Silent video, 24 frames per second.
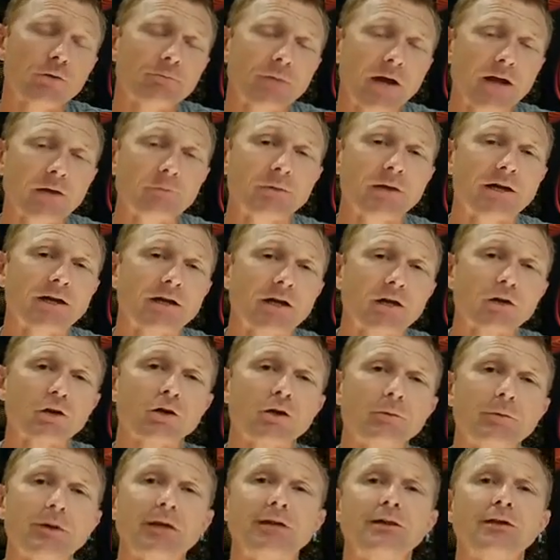maybe in a little
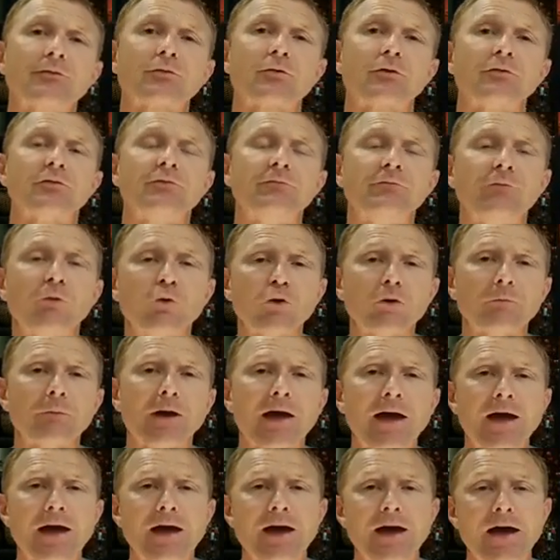bit different
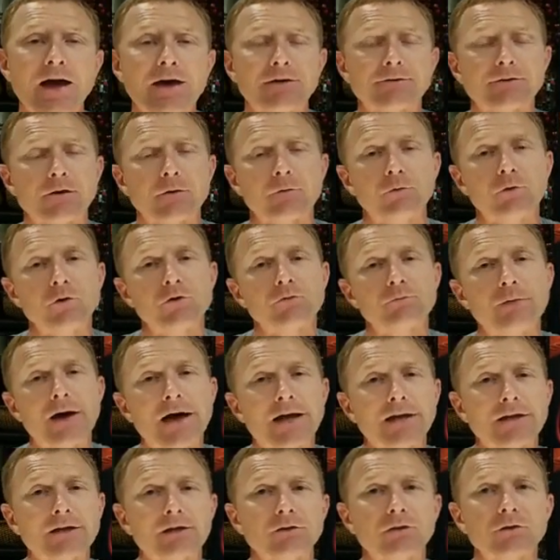format as I move
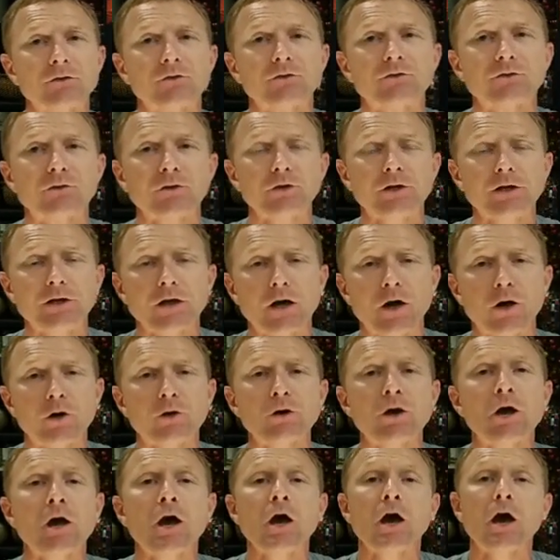back into the studio.